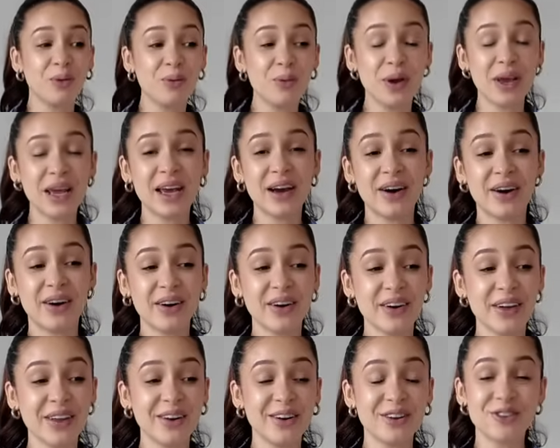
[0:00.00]
we are
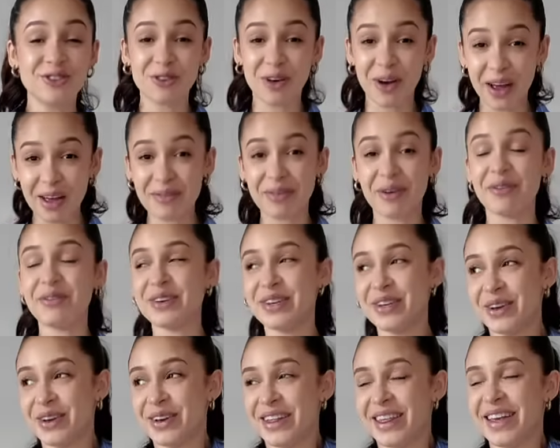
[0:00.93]
going to drive over
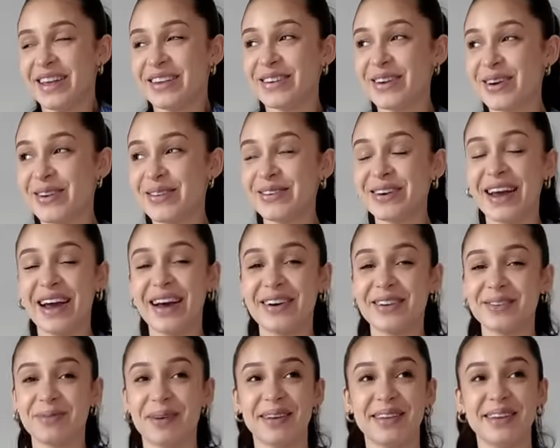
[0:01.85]
to his old
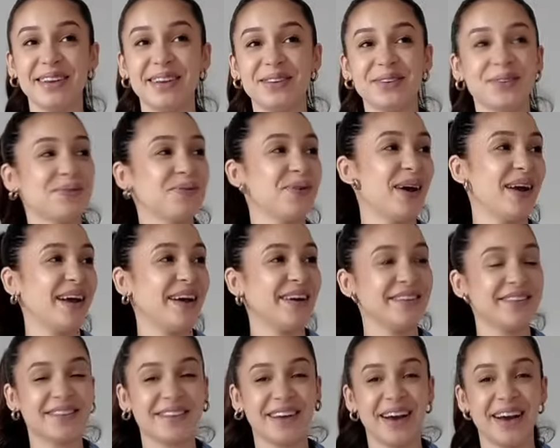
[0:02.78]
house, basically just wait
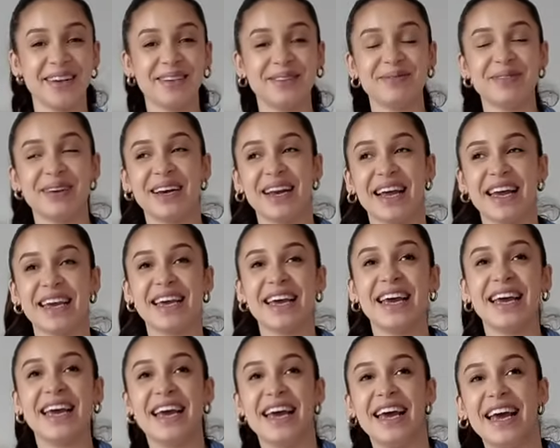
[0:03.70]
outside and be like,
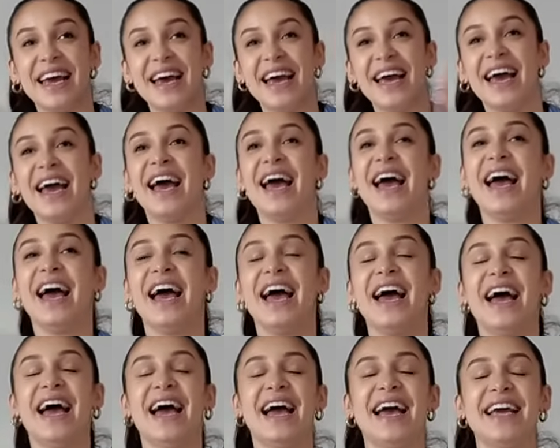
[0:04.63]

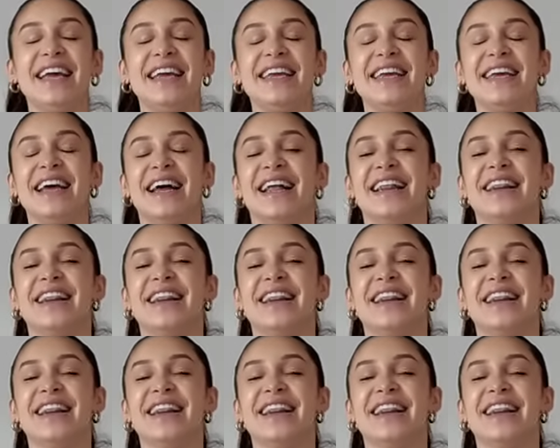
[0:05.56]
hey, yeah,